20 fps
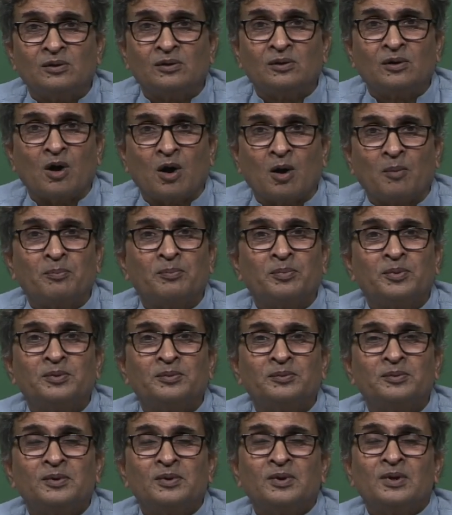top.
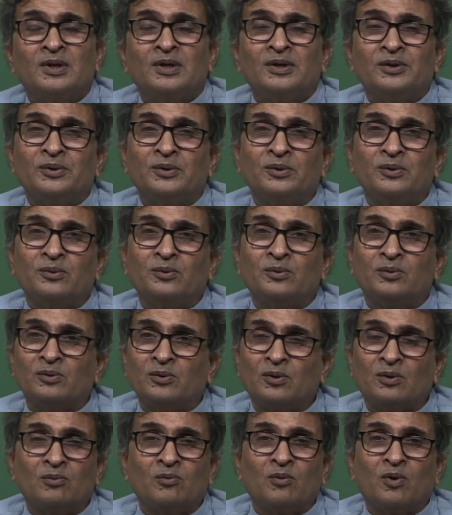You do
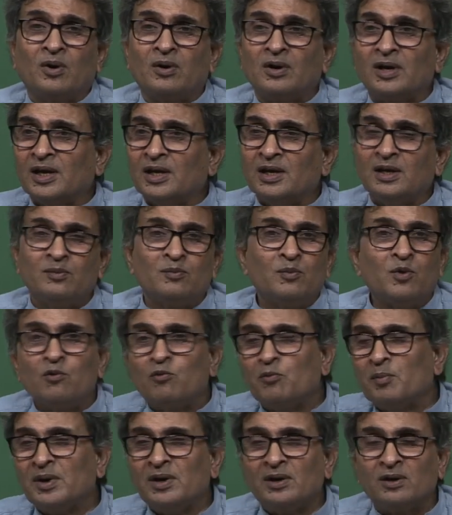not want any
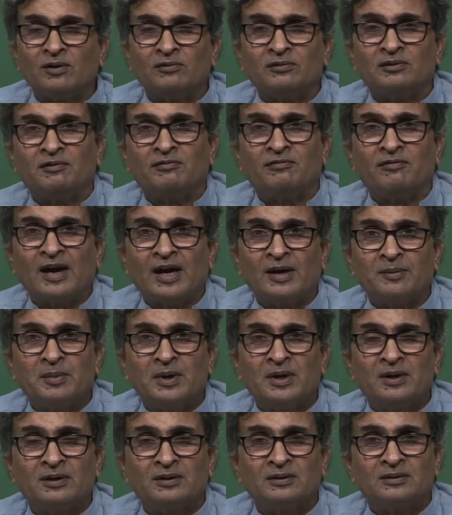movement of the
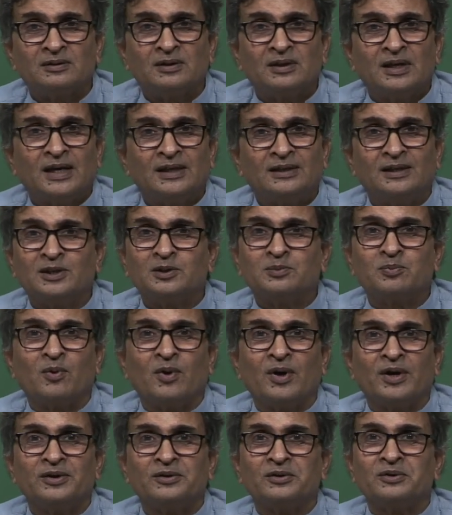fiber. At this
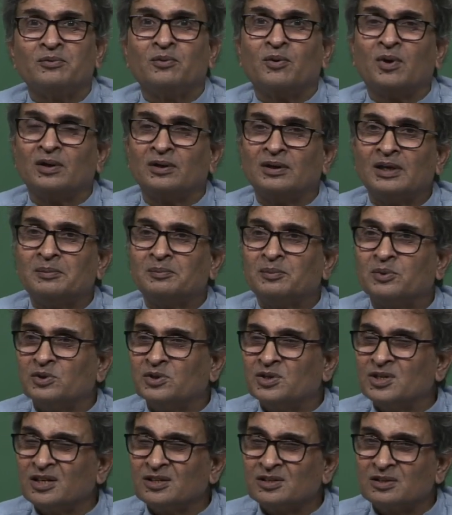point, you want them to
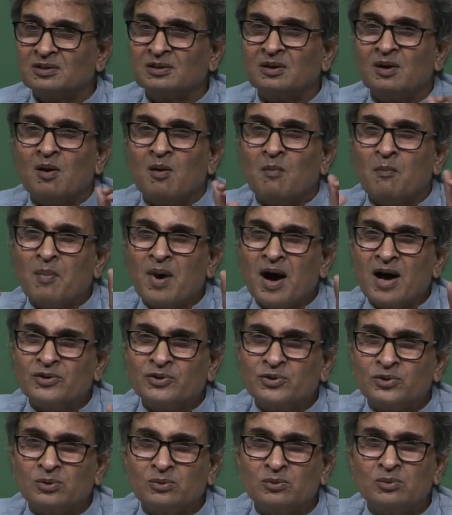just
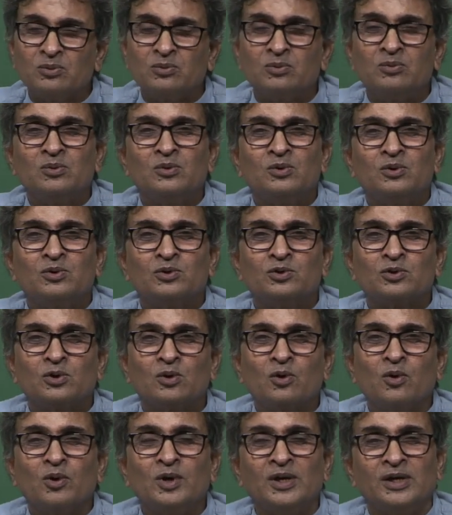pass through
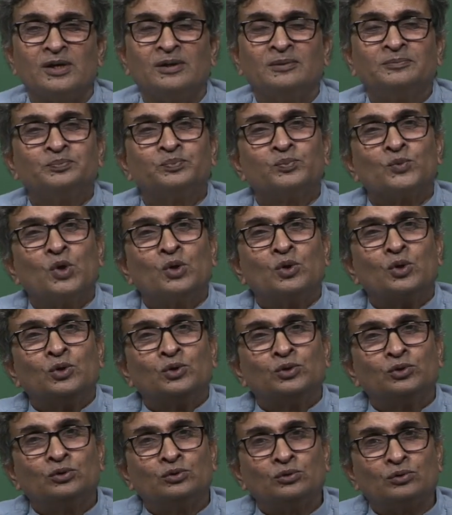slowly
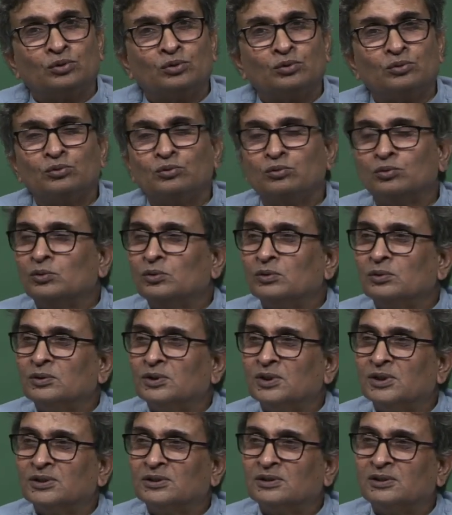through
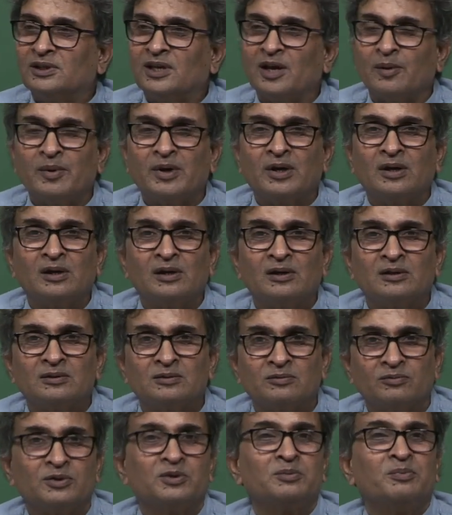these chemicals
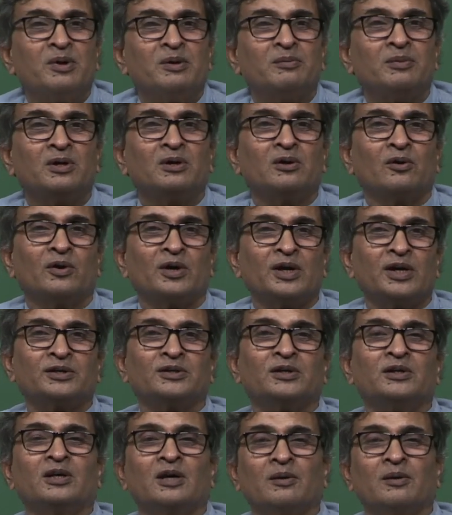which may be chlorination